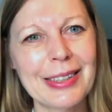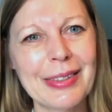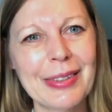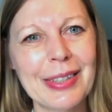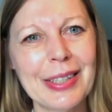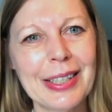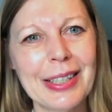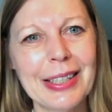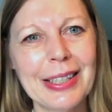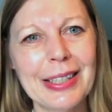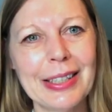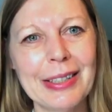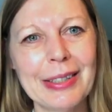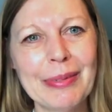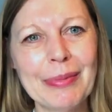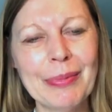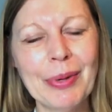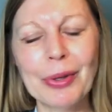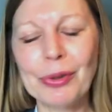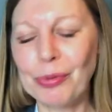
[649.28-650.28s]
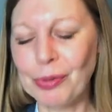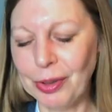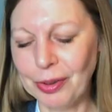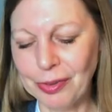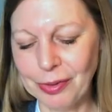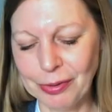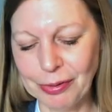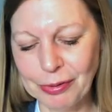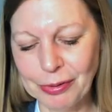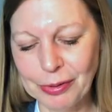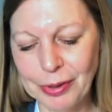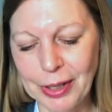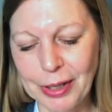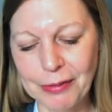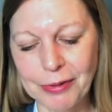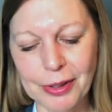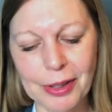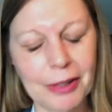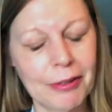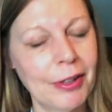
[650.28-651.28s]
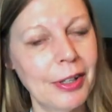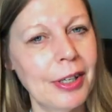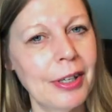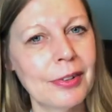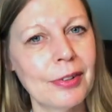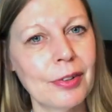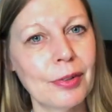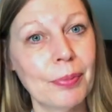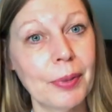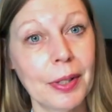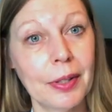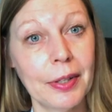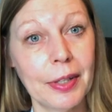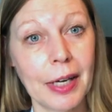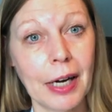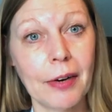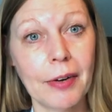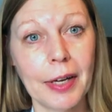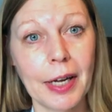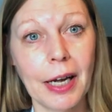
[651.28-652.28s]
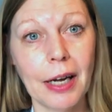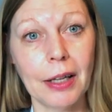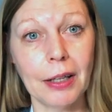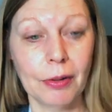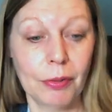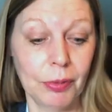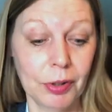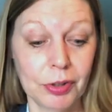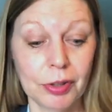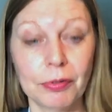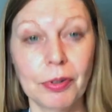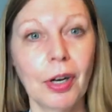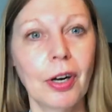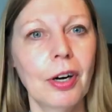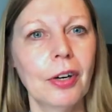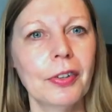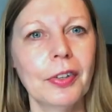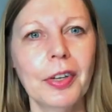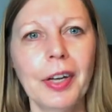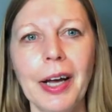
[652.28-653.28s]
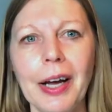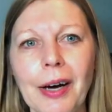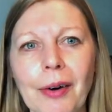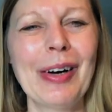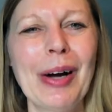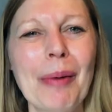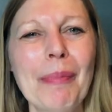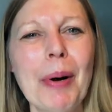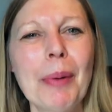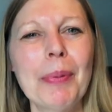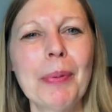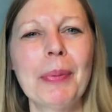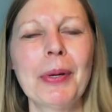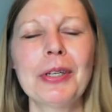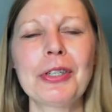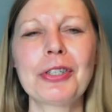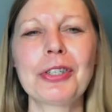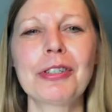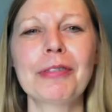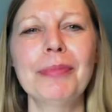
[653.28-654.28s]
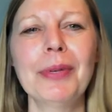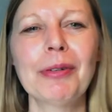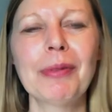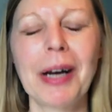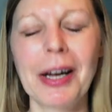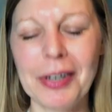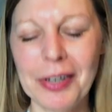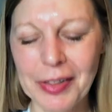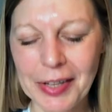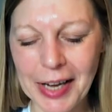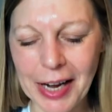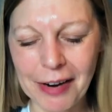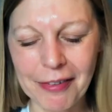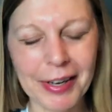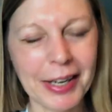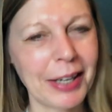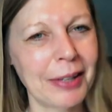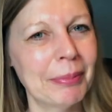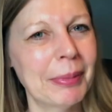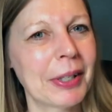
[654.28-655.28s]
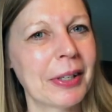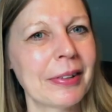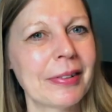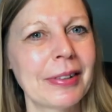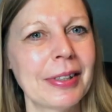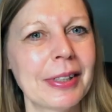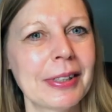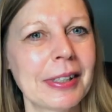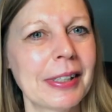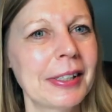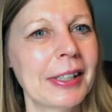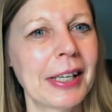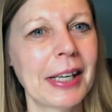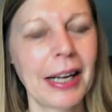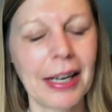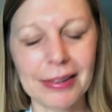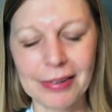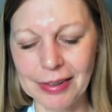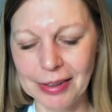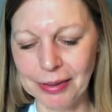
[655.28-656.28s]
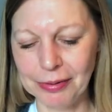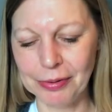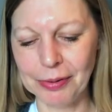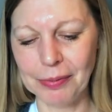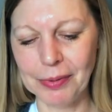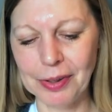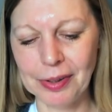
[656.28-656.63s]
the most recent favourite of hers has been the Ariel, which I've got on now. I'll bob a picture of me wearing the Ariel because you can't see from the